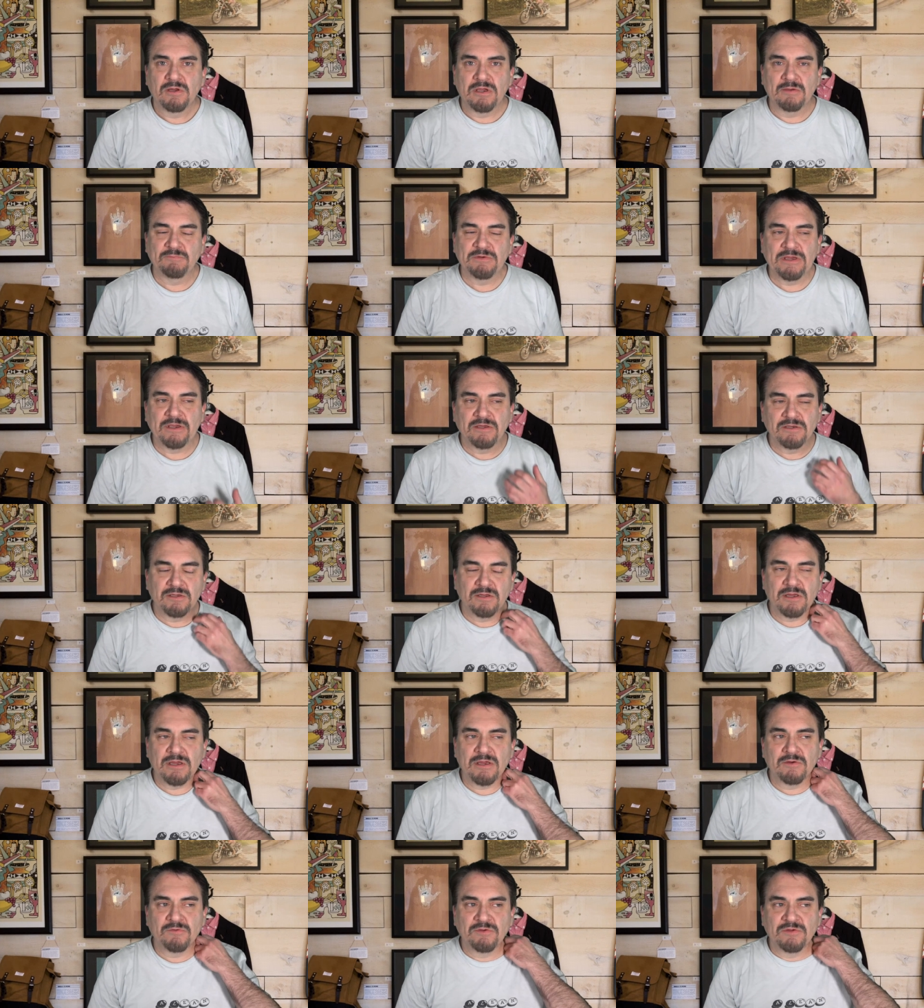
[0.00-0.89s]
I'm not going
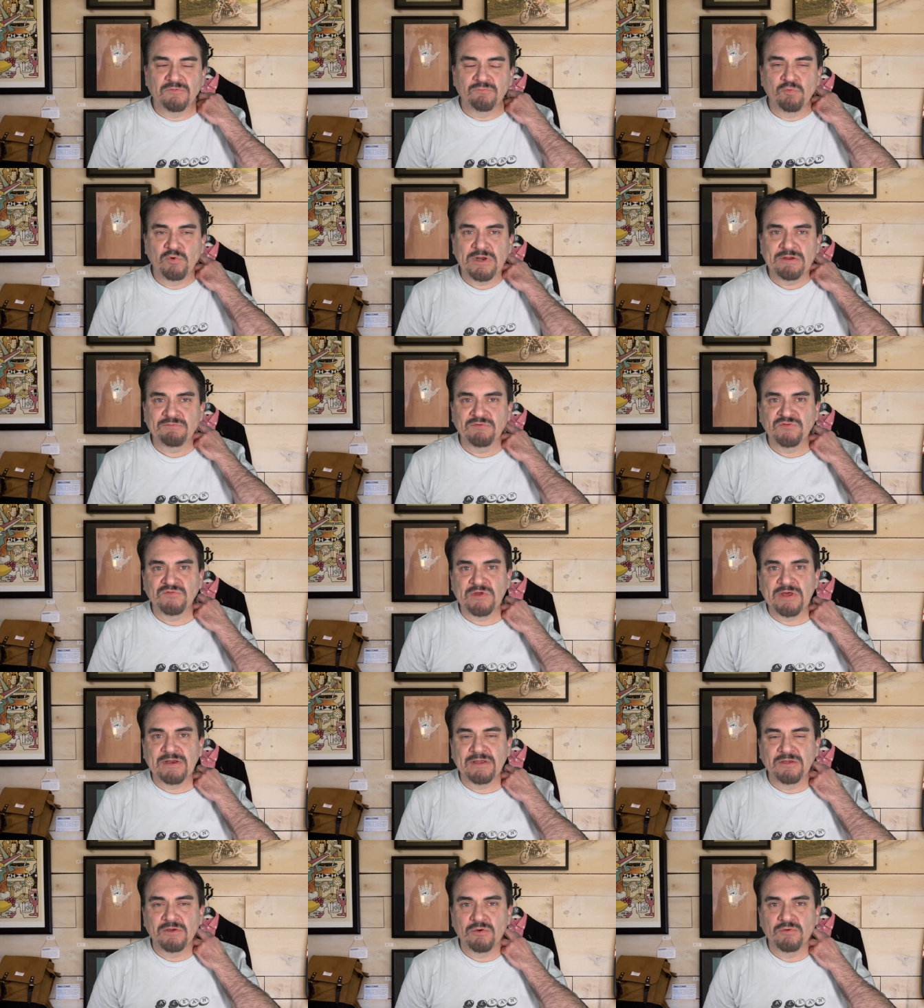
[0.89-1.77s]
to, whatever
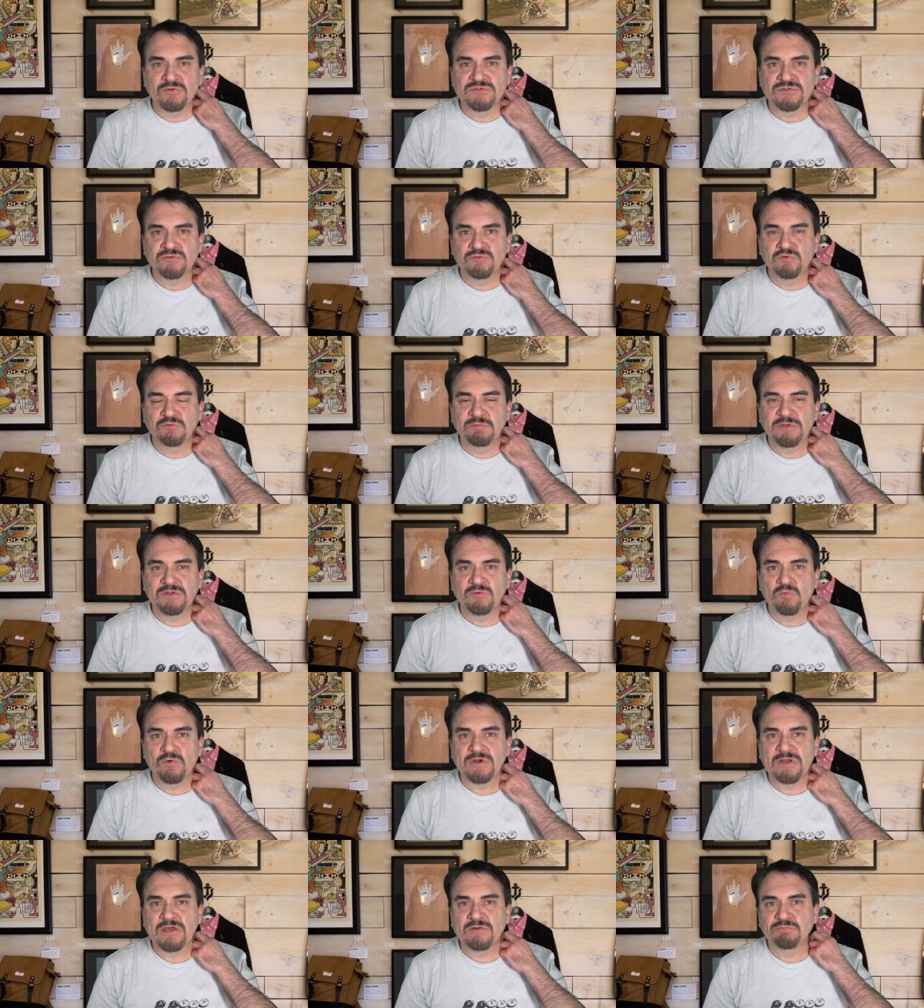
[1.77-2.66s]
site I go to would be
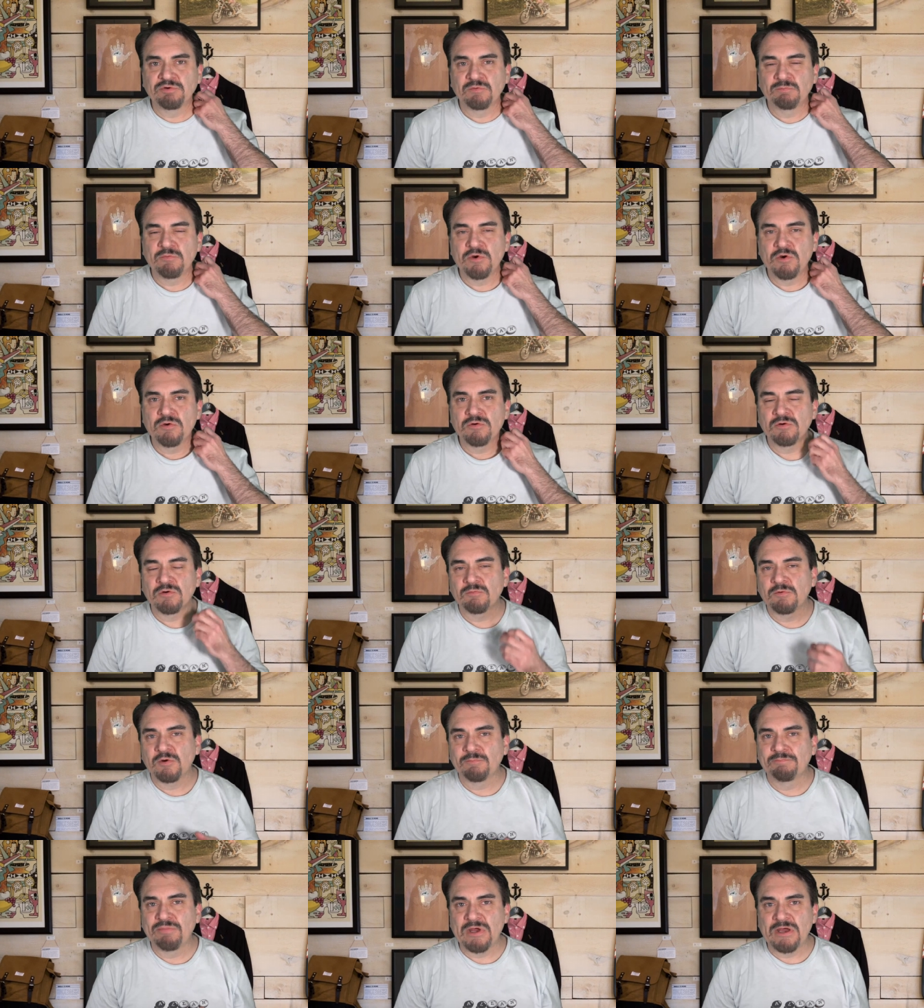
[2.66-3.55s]
the one I'd promote or
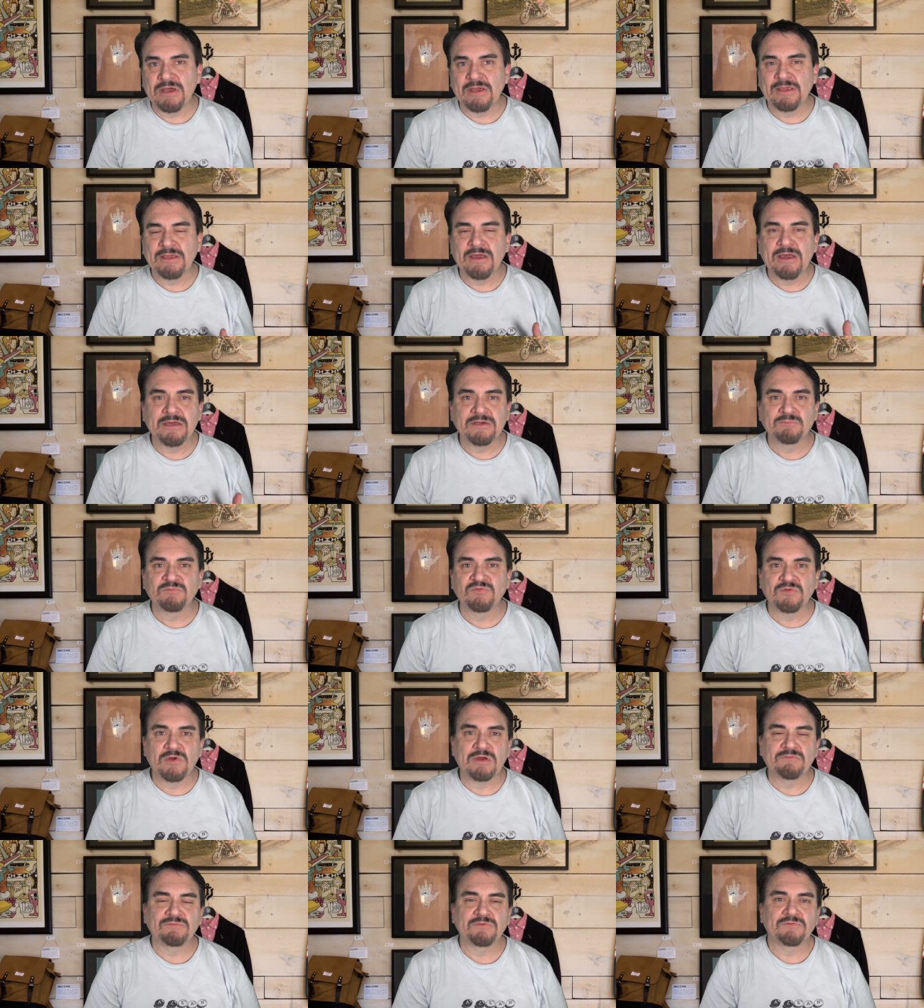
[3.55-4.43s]
buy
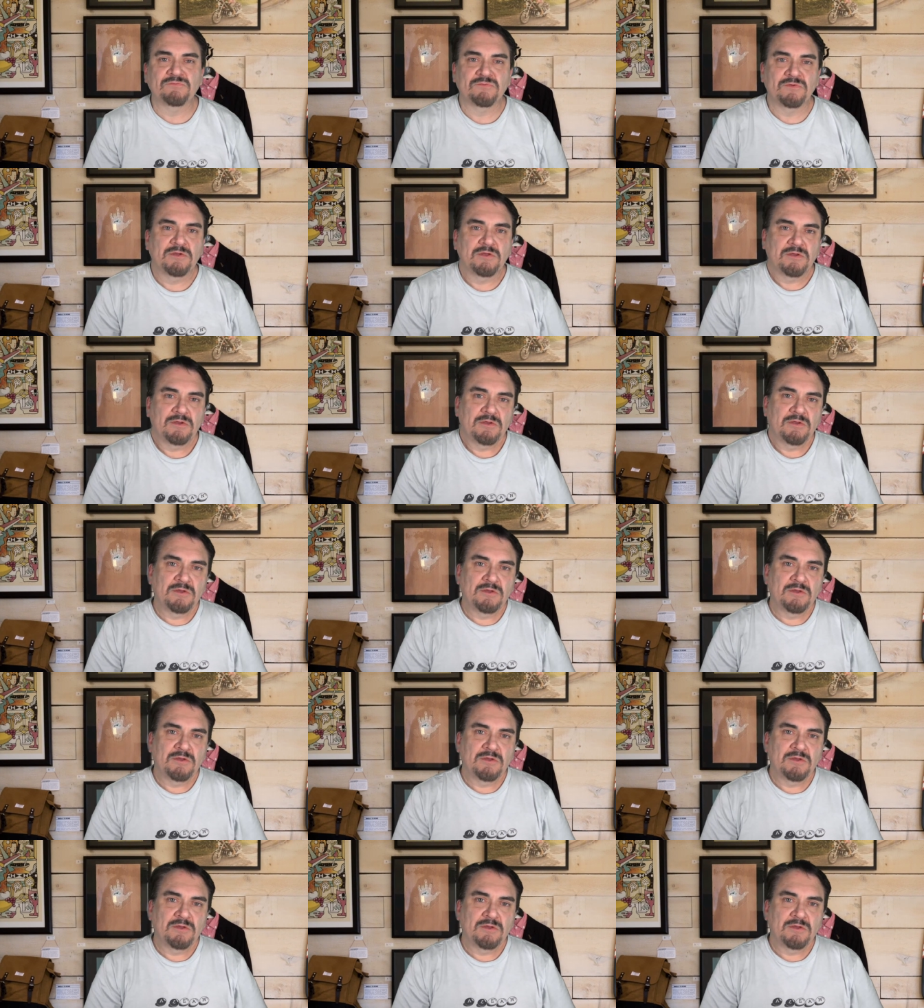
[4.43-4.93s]
items off of.